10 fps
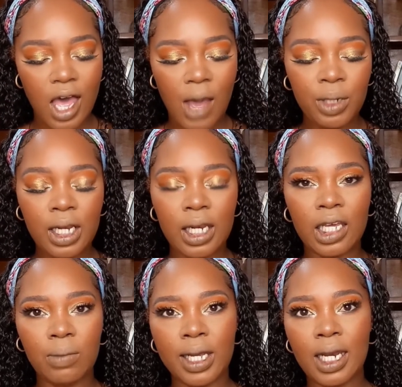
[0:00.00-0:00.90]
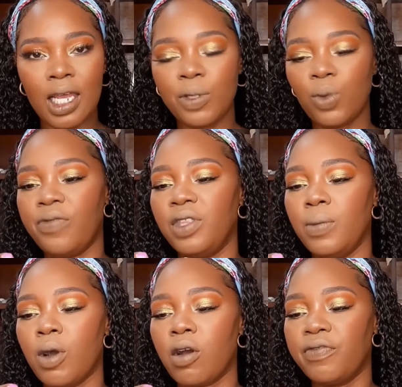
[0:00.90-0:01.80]
I'm going to line my lips with the
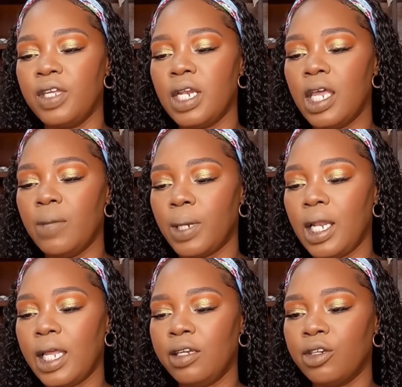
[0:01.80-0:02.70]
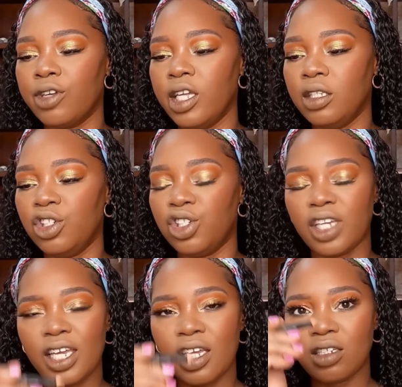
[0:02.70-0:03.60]
Morphe lip liner in the
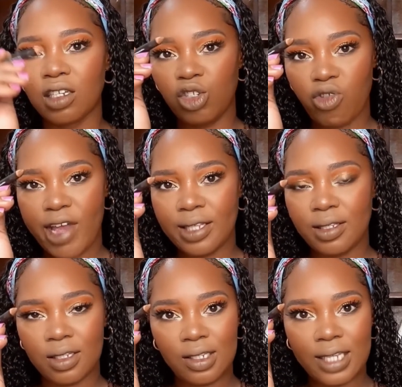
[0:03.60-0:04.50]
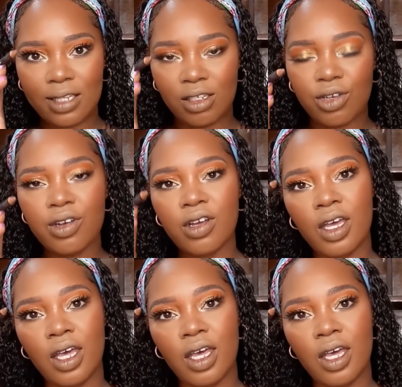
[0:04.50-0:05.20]
shade Trendsetter.